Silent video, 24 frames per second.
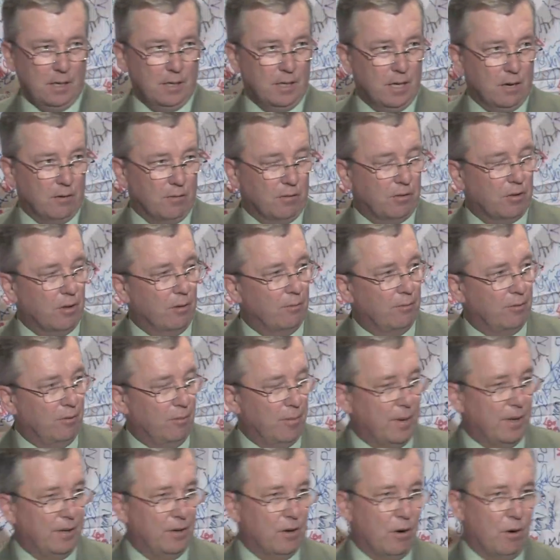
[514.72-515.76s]
Now, as some of you
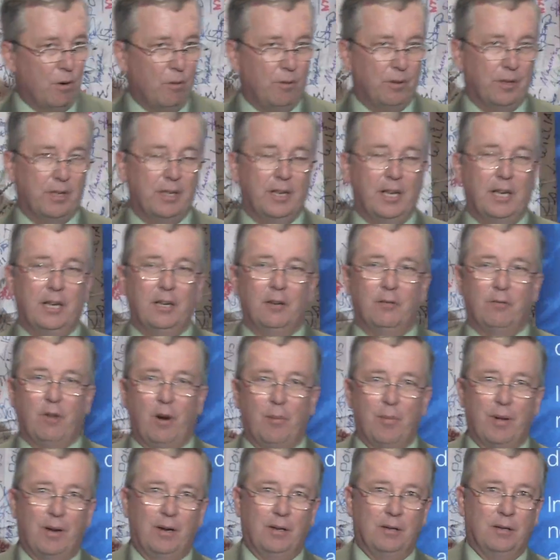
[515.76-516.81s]
may know, the Canadian
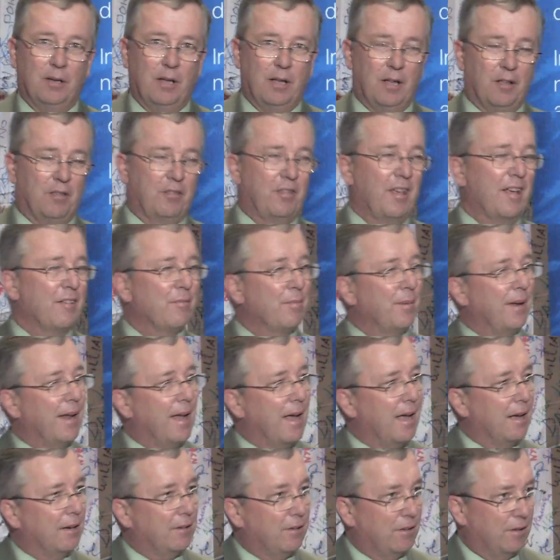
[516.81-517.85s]
Environmental Assessment
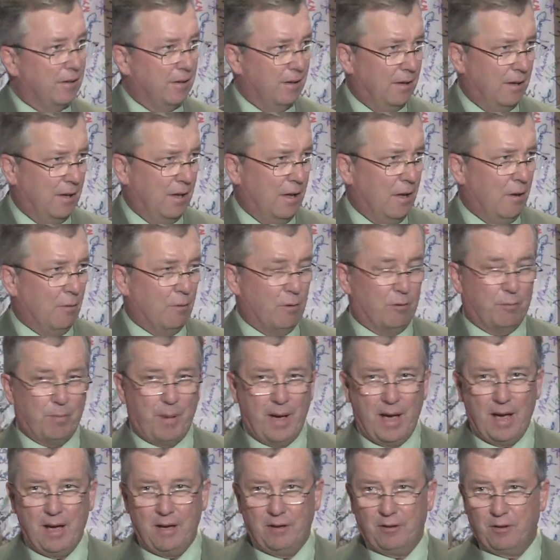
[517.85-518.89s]
Act was
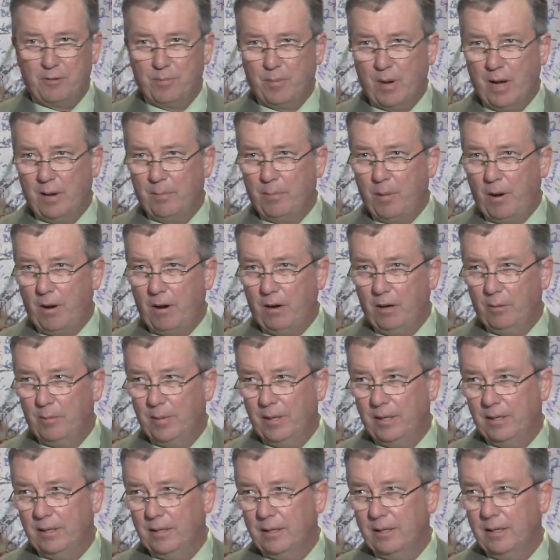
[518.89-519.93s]
passed by
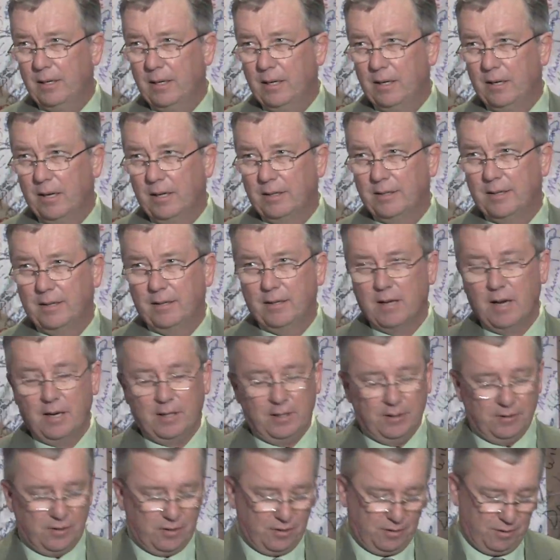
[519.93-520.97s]
Parliament in
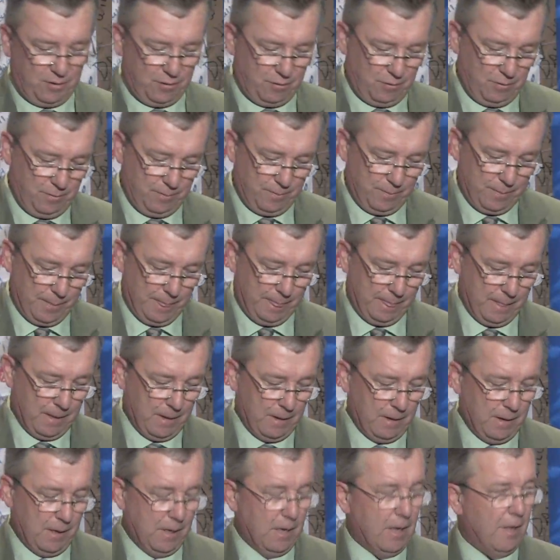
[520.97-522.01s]
1992,
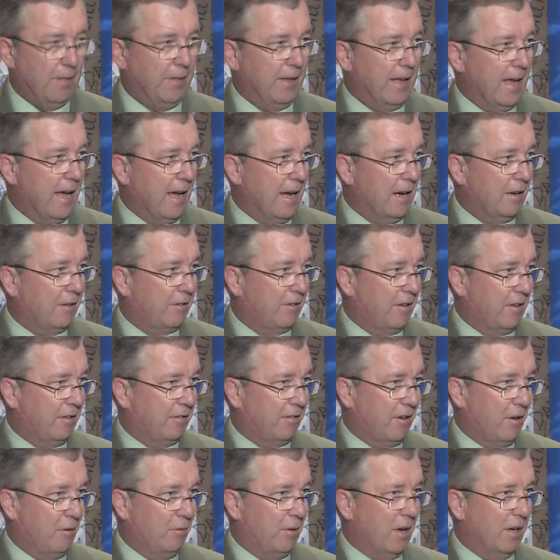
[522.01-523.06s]
and the Act
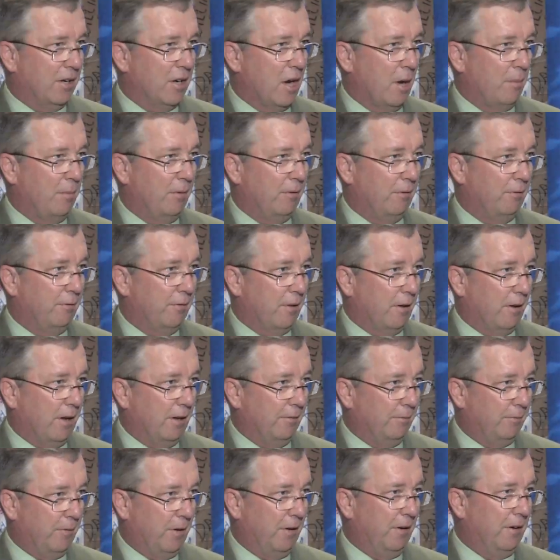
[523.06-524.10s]
sets out a number of
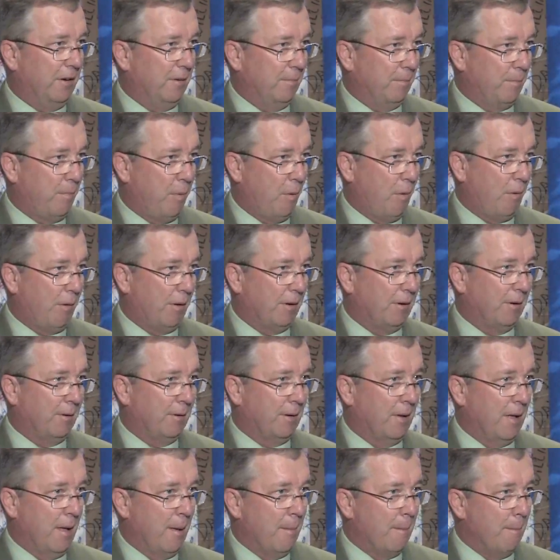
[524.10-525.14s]
very
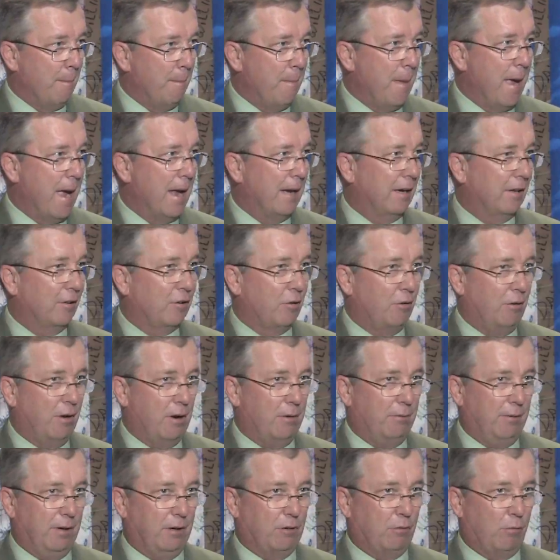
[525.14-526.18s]
important
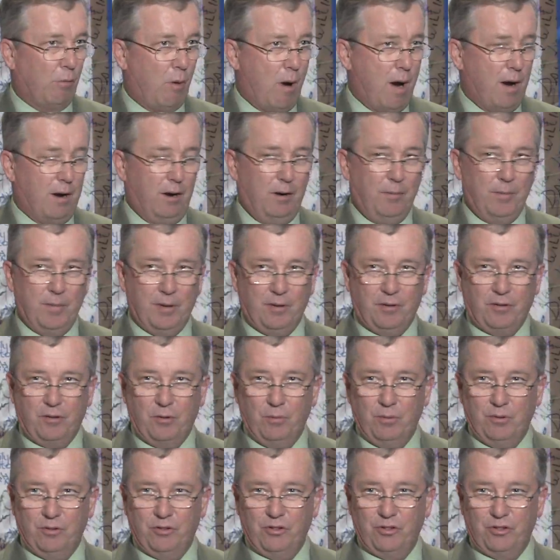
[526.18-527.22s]
mandatory requirements
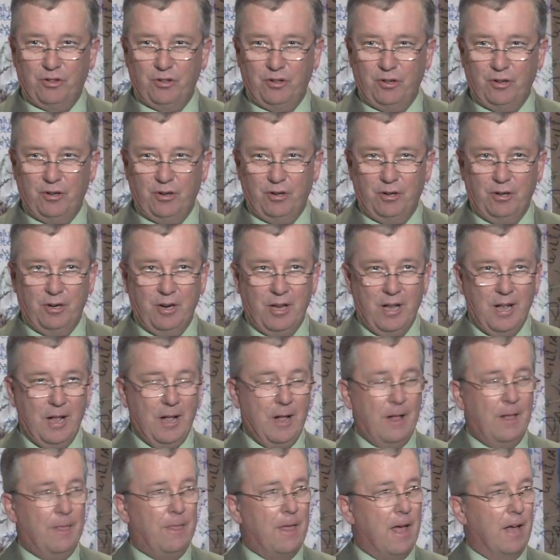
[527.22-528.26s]
to ensure
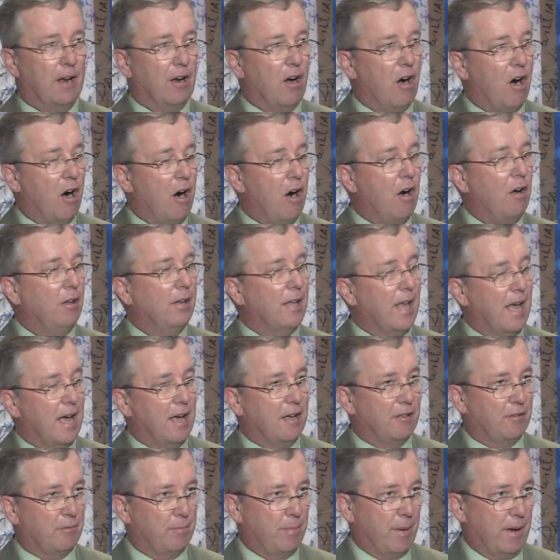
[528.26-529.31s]
that all
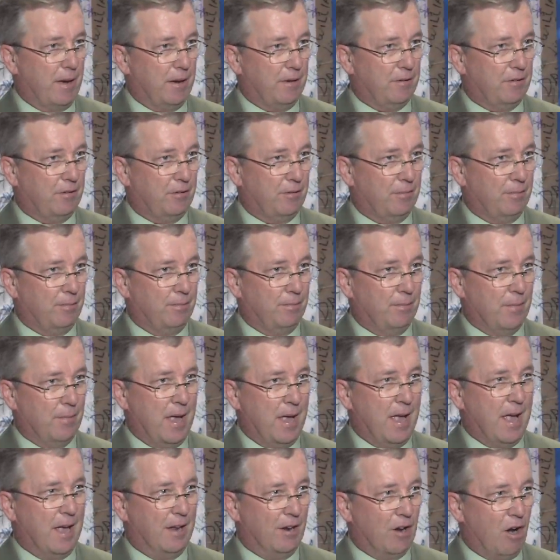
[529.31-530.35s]
aspects
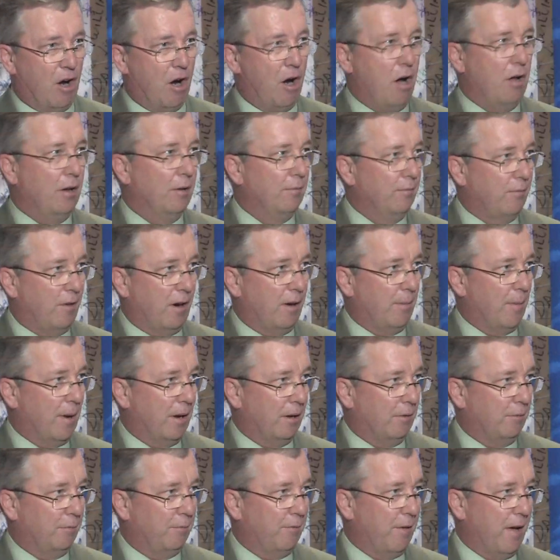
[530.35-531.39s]
and all
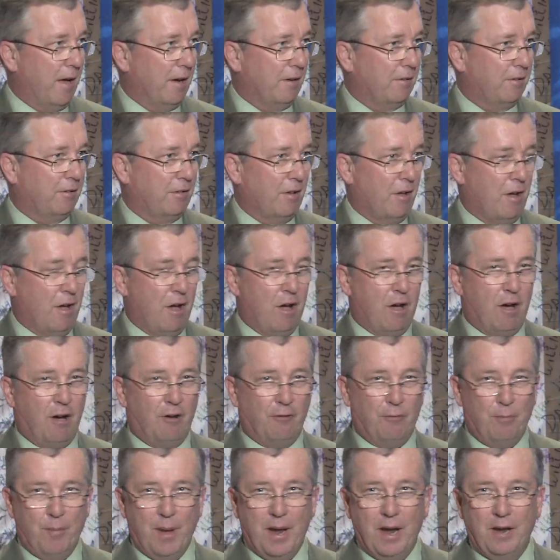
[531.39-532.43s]
environmental effects
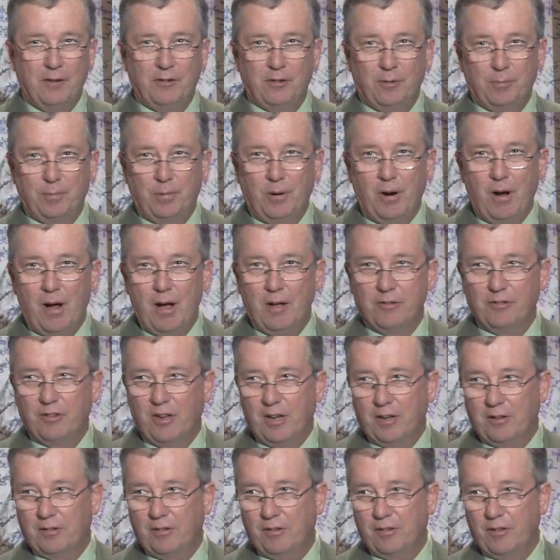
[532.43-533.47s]
of major
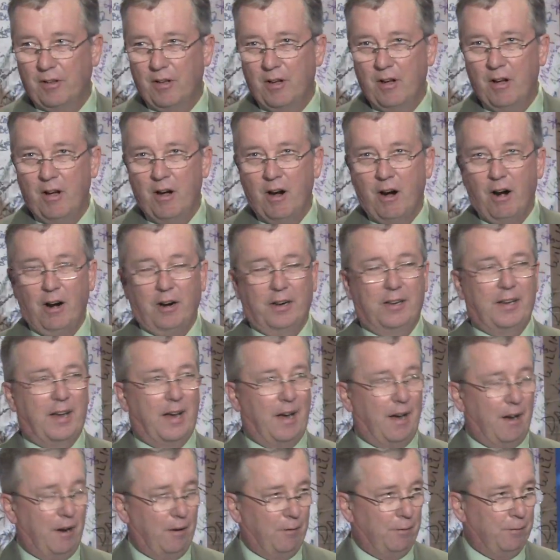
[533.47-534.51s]
projects are
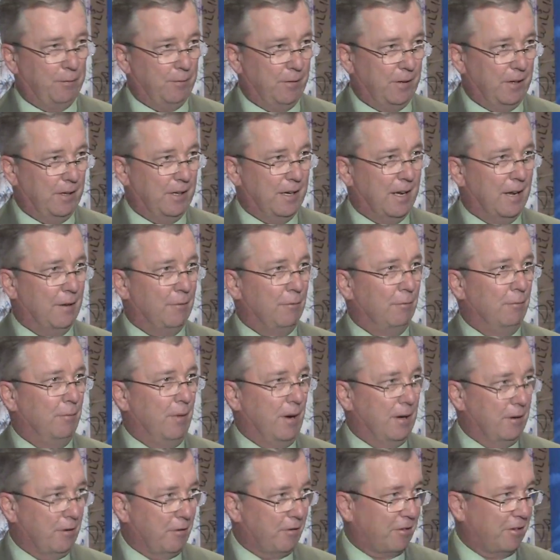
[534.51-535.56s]
carefully and
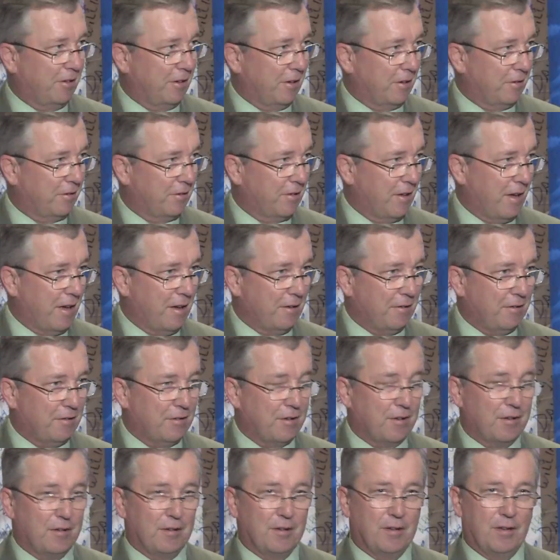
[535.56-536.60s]
rigorously
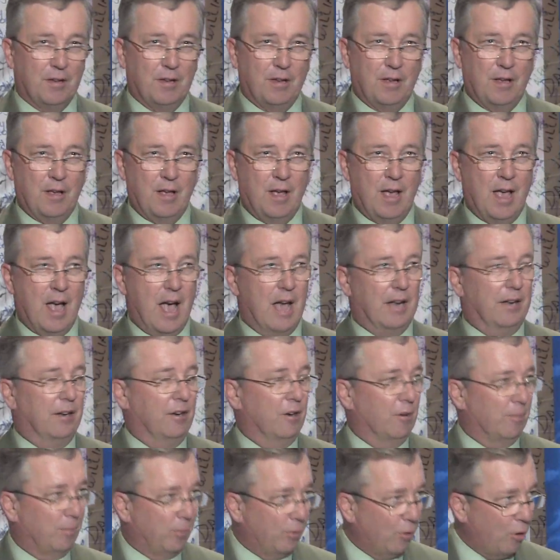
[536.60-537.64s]
assessed at
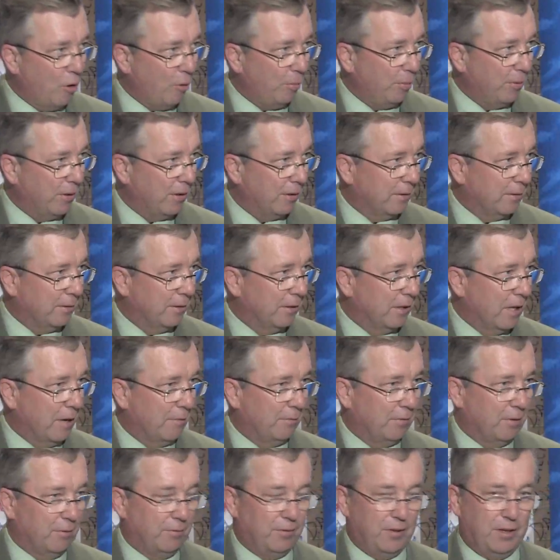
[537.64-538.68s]
an appropriate
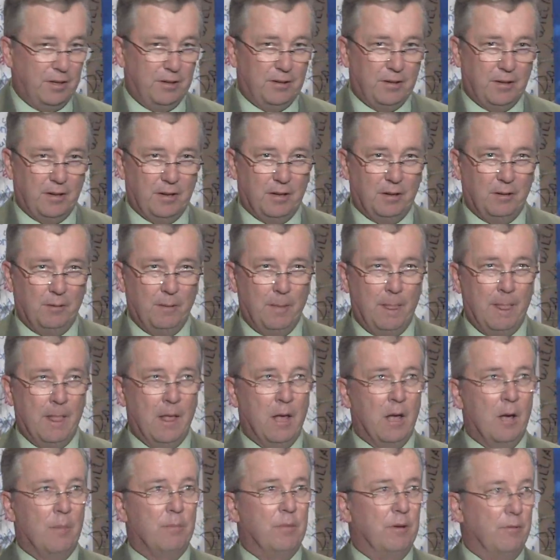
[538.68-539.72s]
level of detail
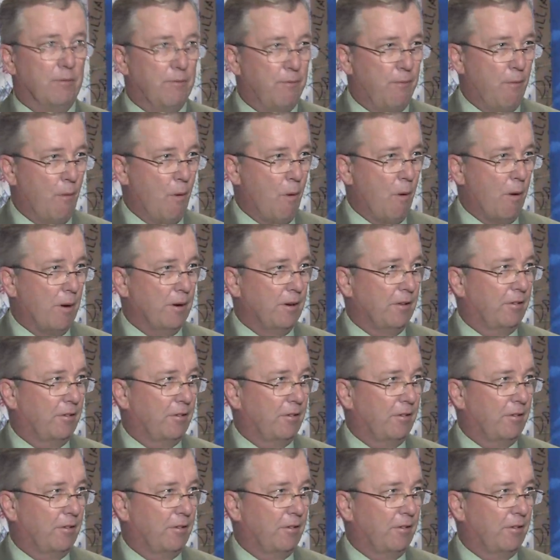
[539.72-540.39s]
before